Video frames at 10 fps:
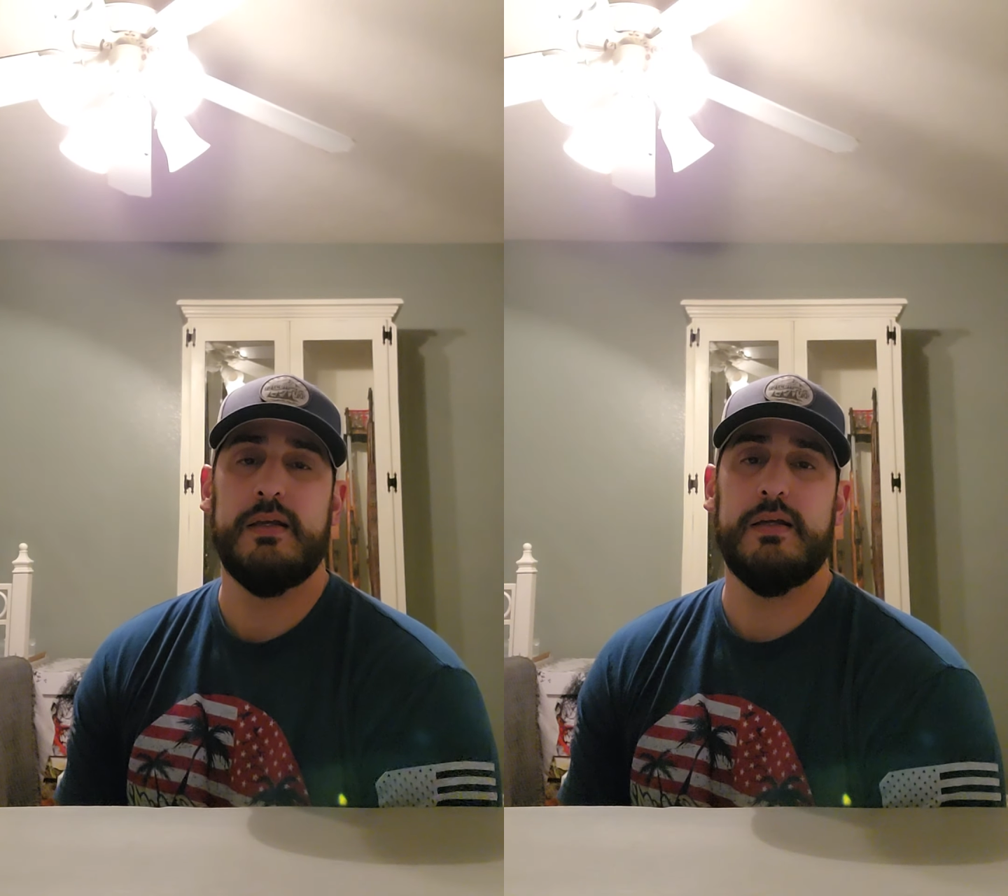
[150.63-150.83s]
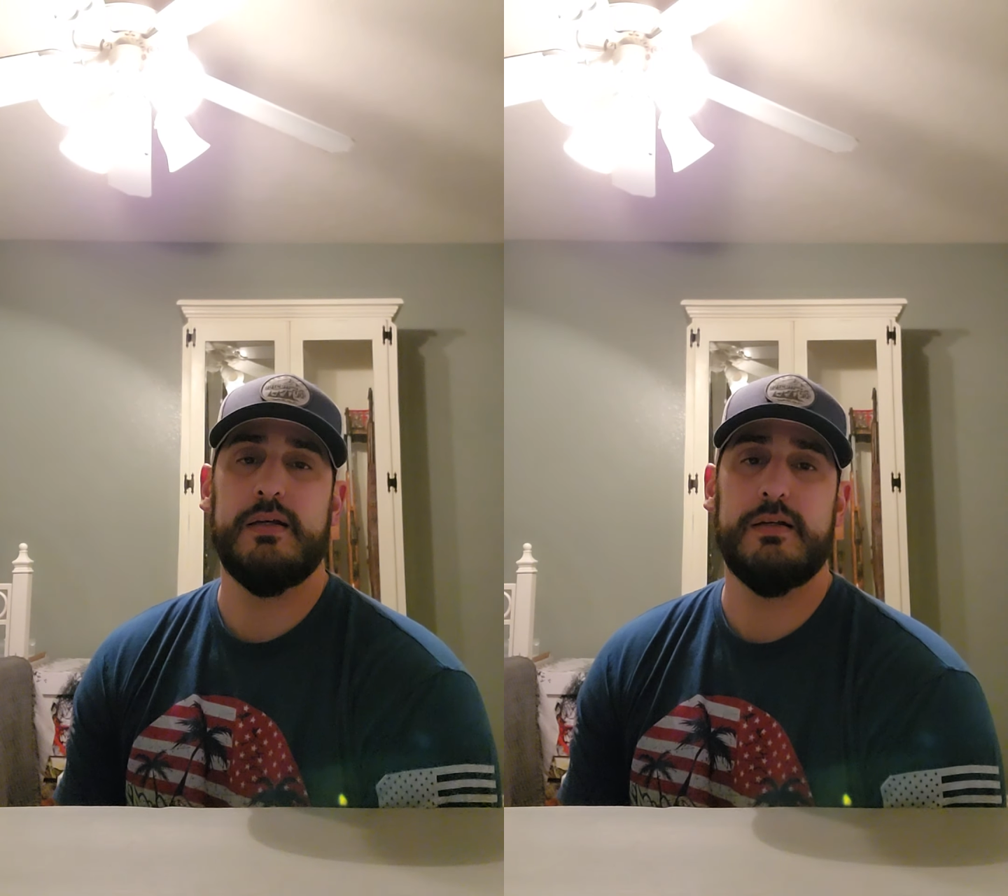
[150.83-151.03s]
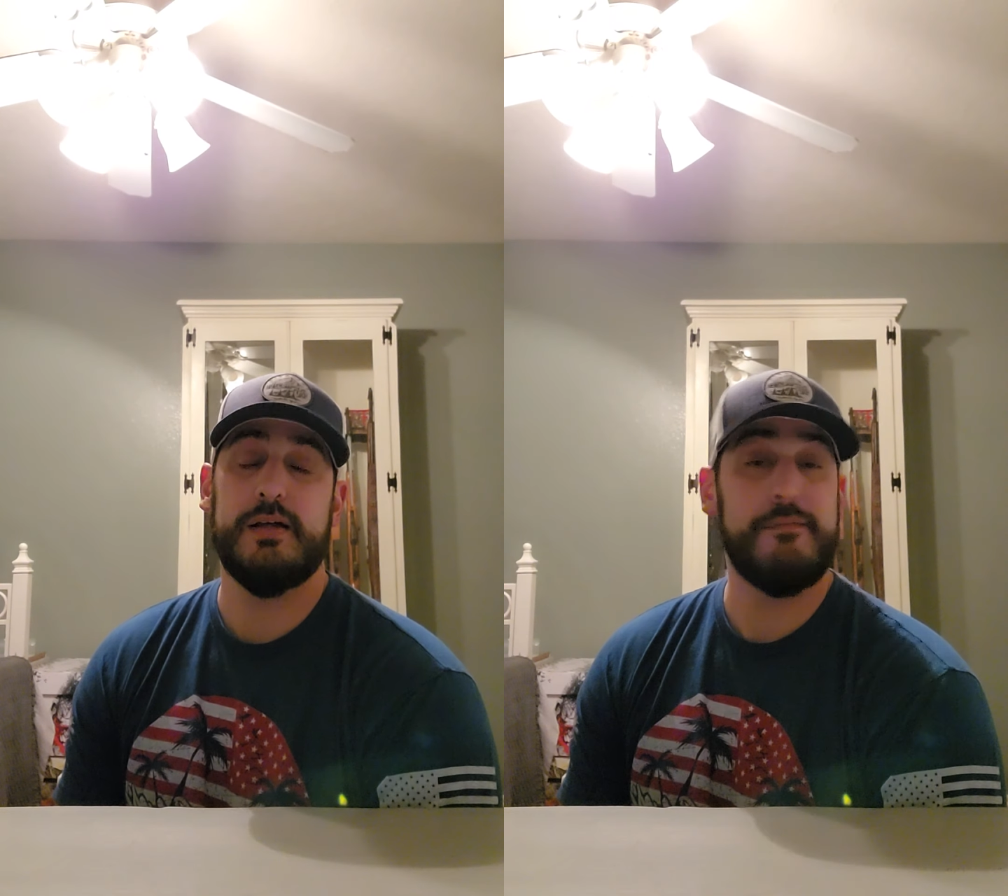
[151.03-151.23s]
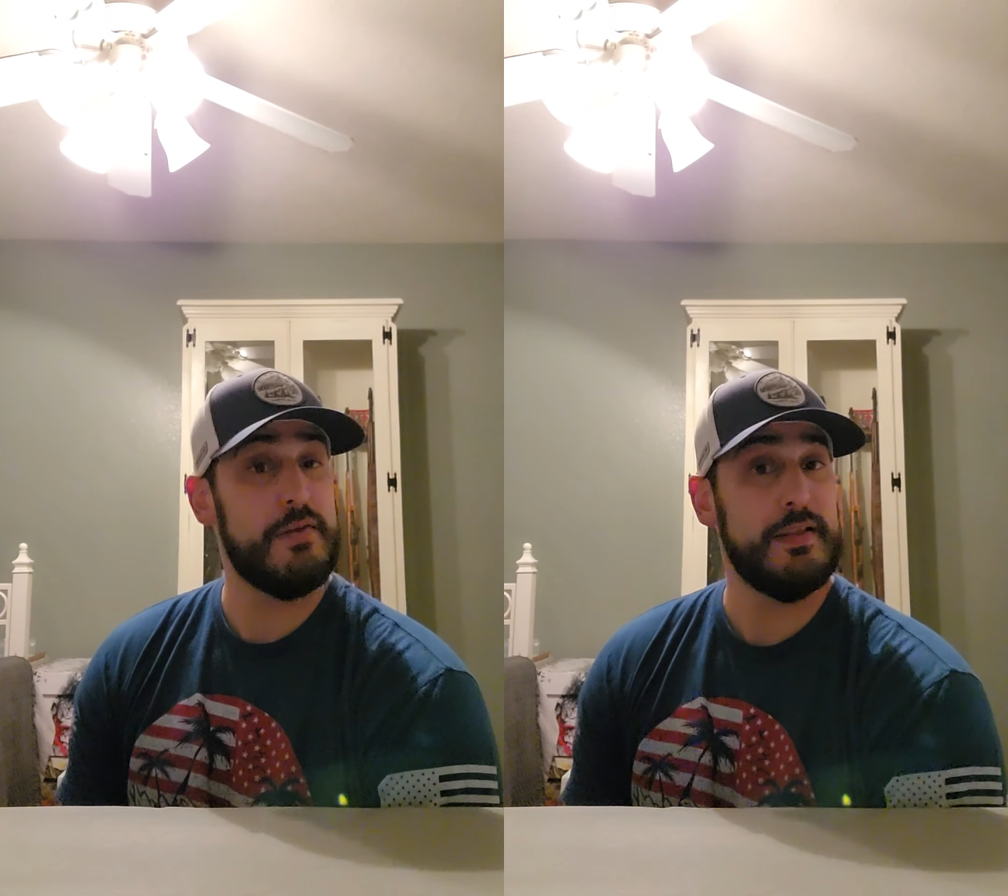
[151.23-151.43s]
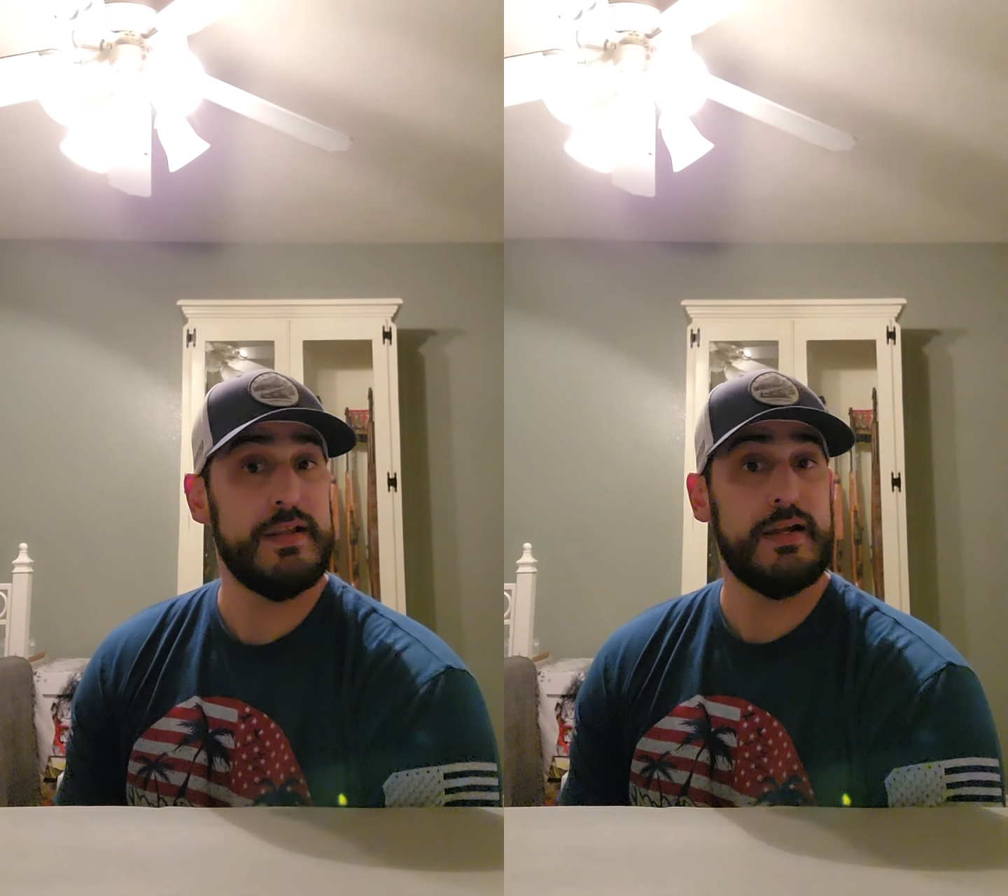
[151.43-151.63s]
I
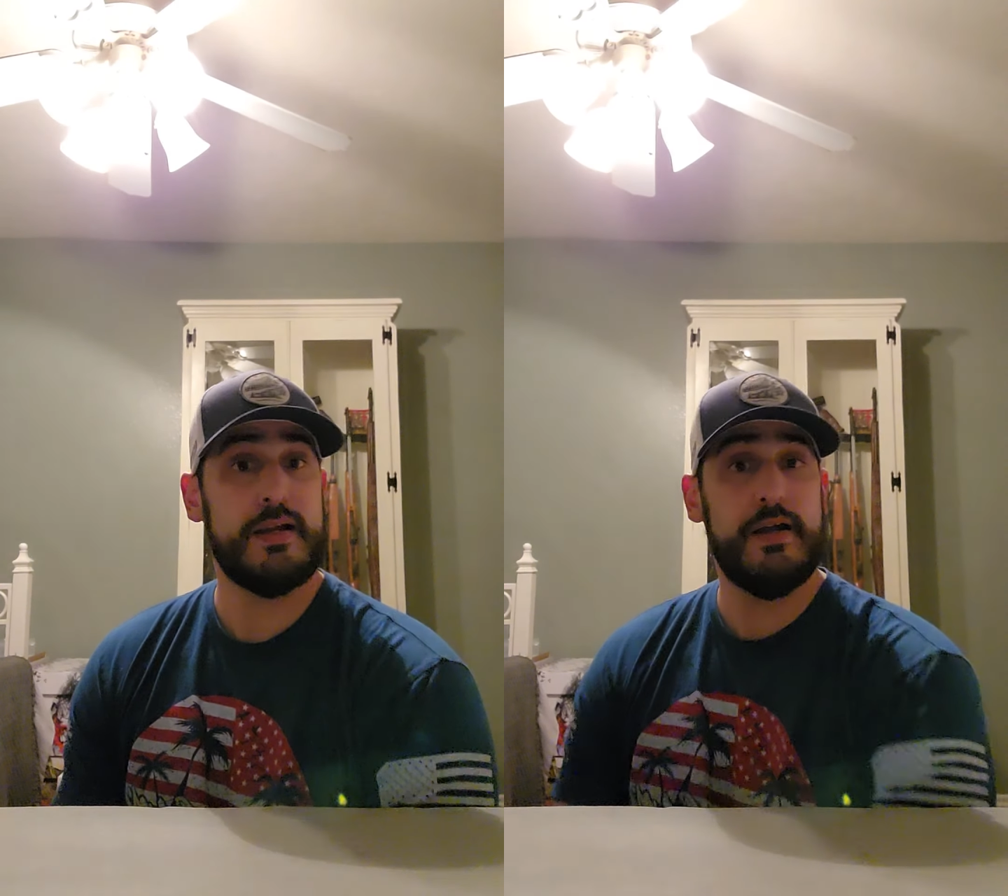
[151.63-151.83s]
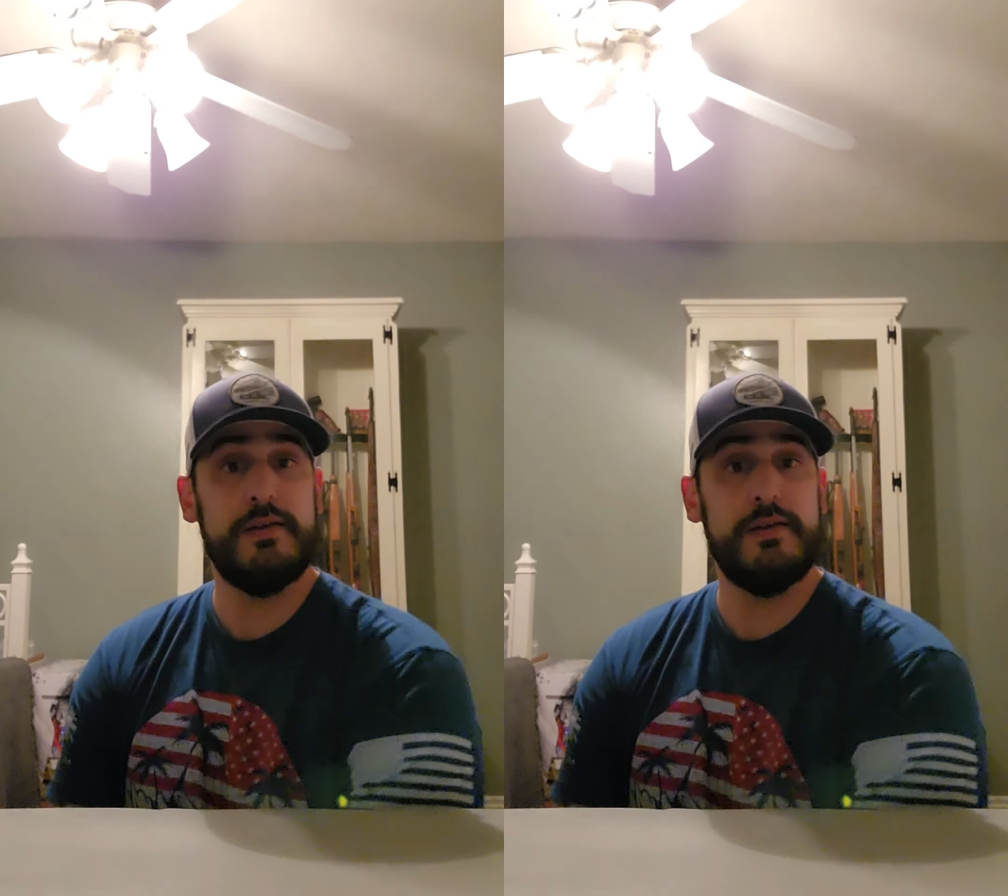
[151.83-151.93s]
finally got caught